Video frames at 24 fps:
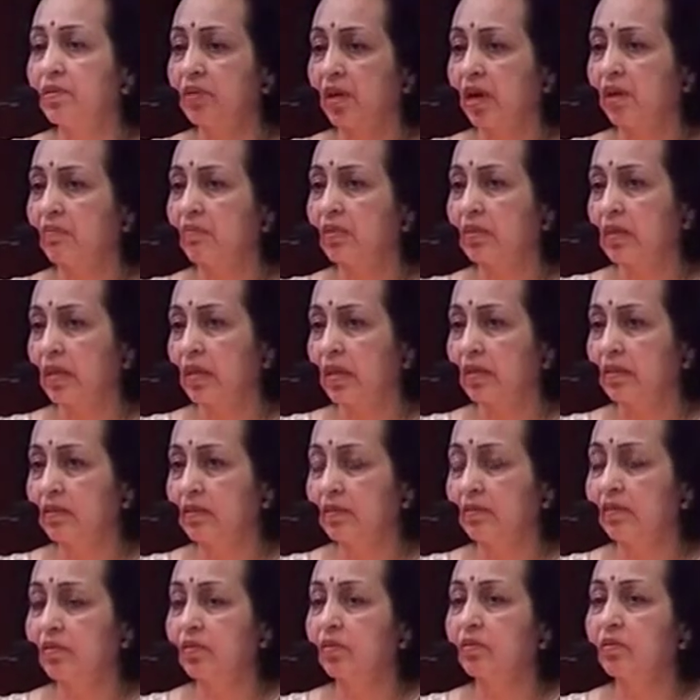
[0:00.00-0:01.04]
driver's
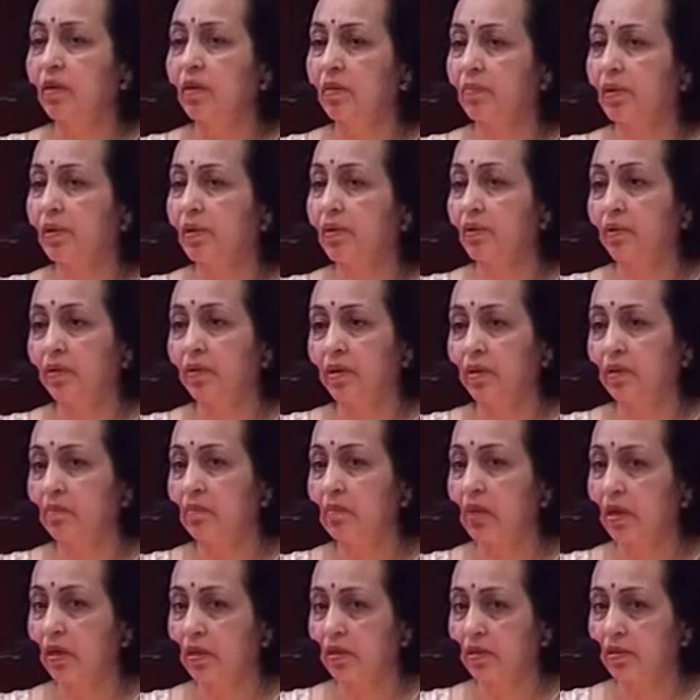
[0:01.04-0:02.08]
license to come and donate
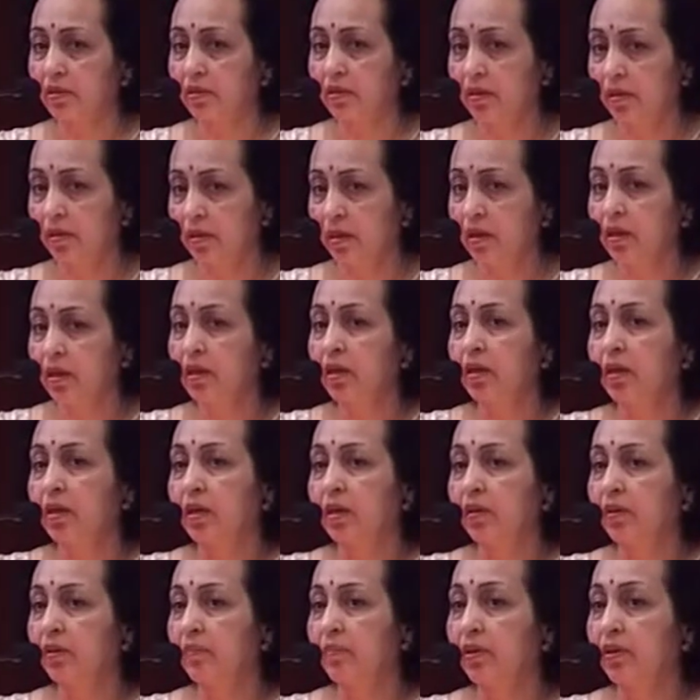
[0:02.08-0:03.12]

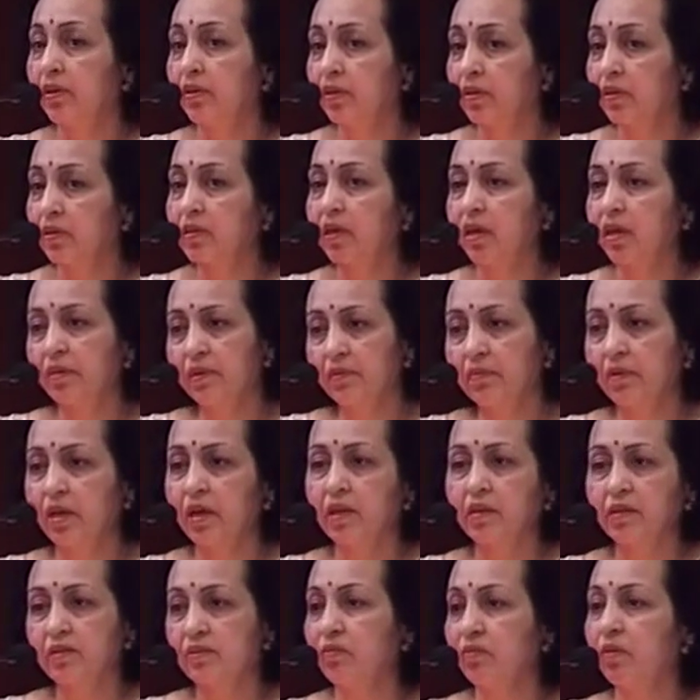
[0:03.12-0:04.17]
blood. Because
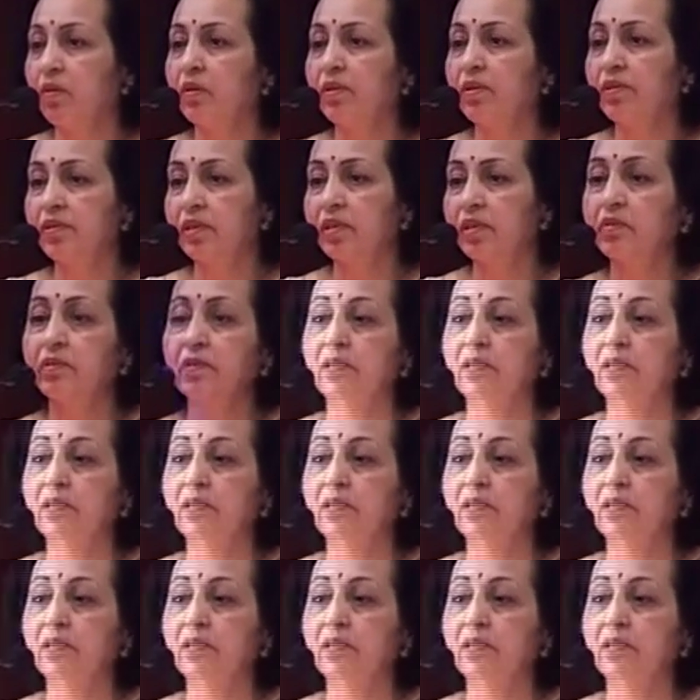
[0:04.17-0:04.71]
otherwise, voluntary